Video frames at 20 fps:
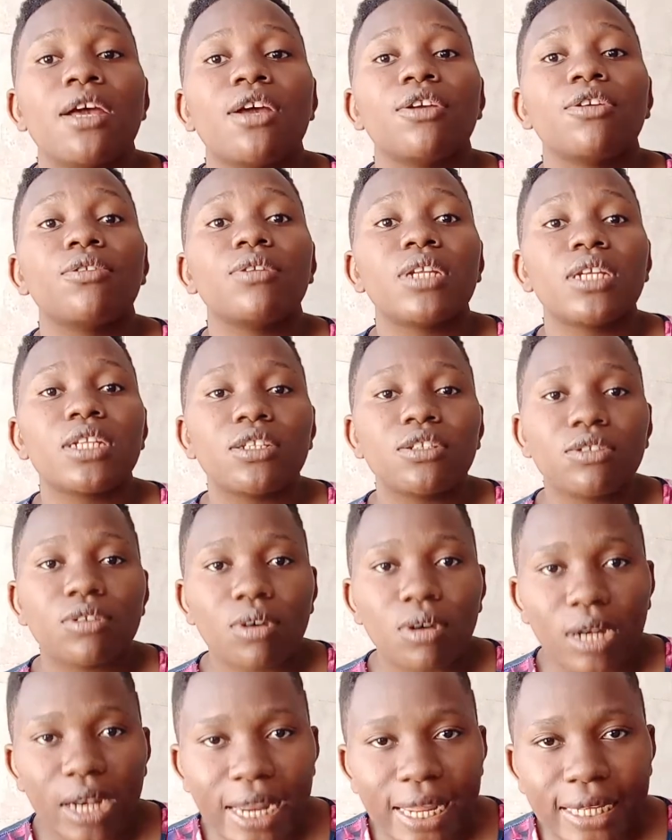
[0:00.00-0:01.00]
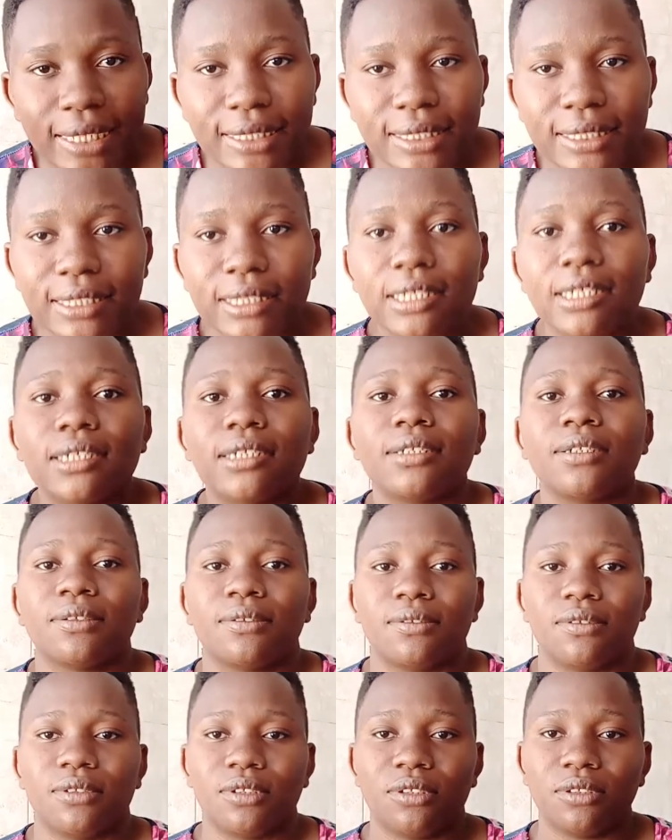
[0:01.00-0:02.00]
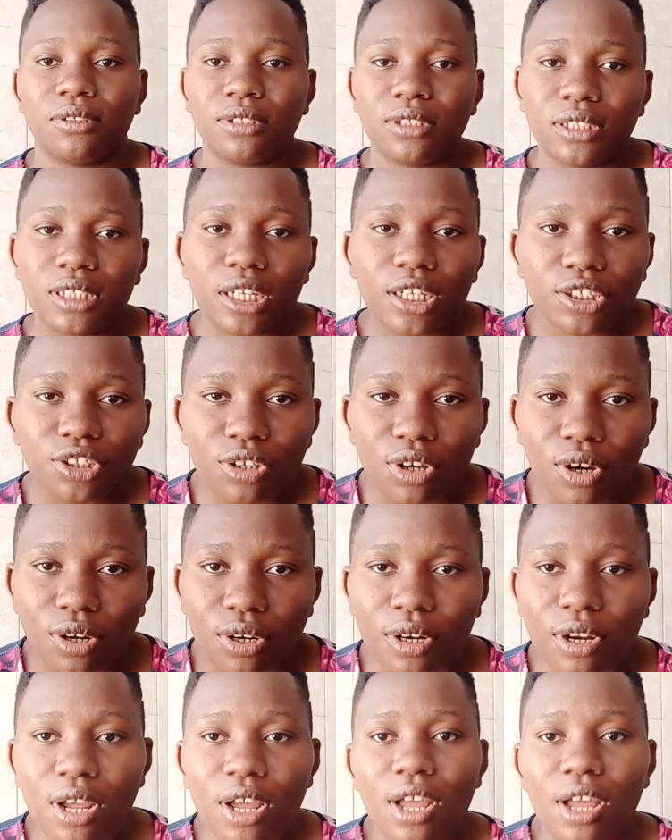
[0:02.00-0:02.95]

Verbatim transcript: You need knowledge of nutrition.